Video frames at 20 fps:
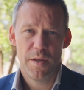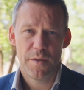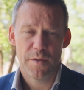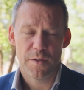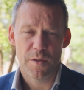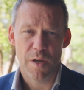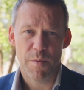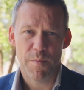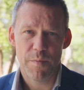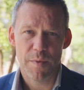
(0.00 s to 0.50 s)

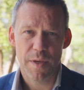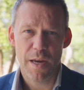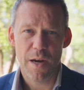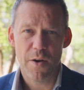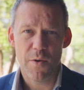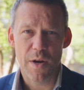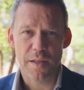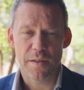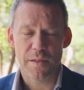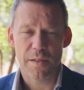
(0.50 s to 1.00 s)
So I'm
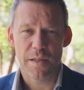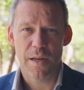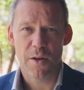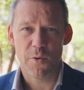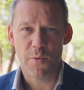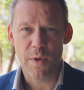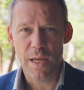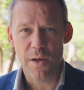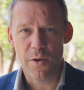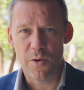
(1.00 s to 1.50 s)
here at
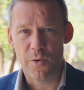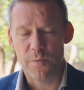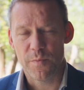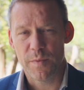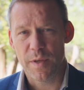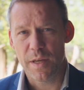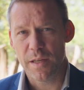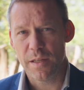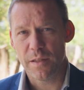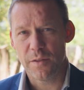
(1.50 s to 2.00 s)
uh, Rio
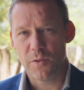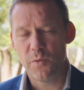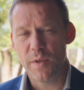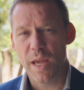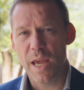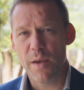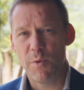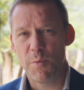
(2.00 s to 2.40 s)
and today